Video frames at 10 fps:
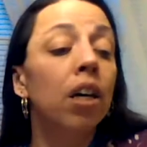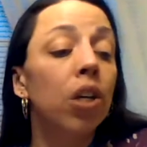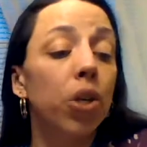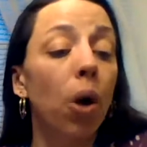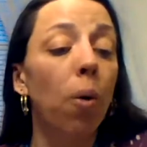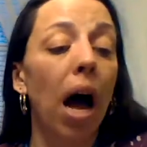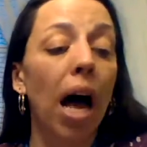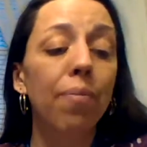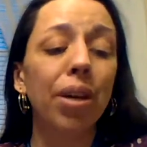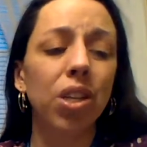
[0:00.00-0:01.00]
So
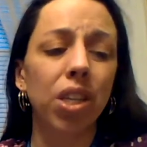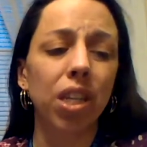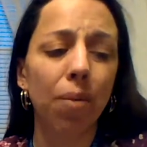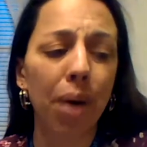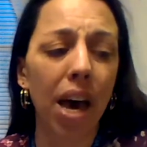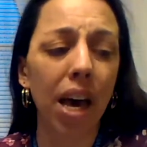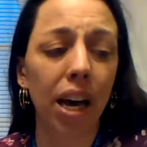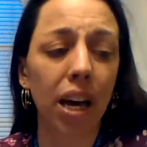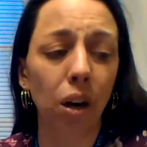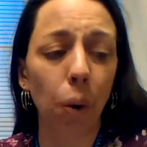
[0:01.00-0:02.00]
I'm just gonna make a
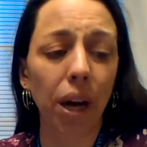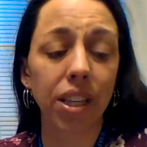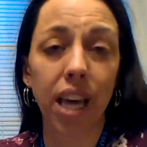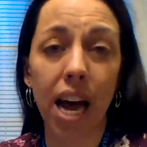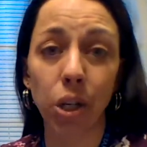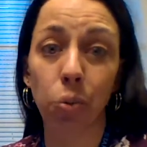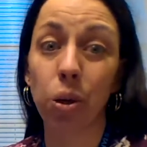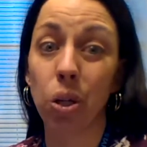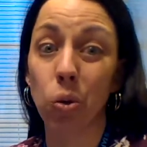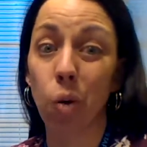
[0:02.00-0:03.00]
quick sketch,
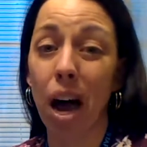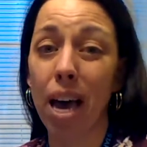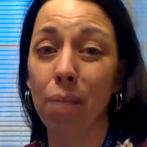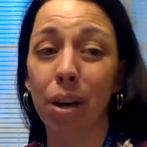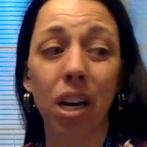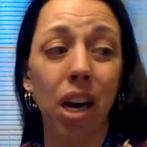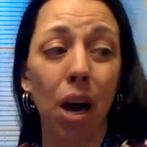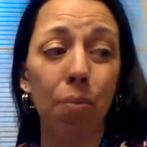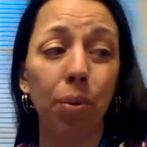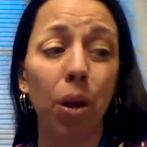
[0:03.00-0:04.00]
which is why I'm gonna
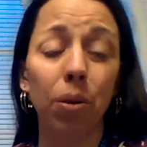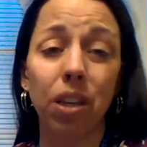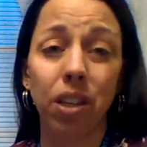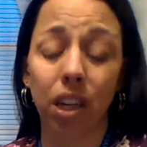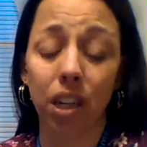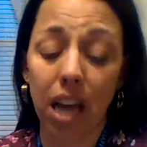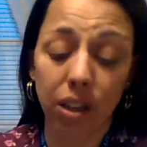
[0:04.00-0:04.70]
upload this to class,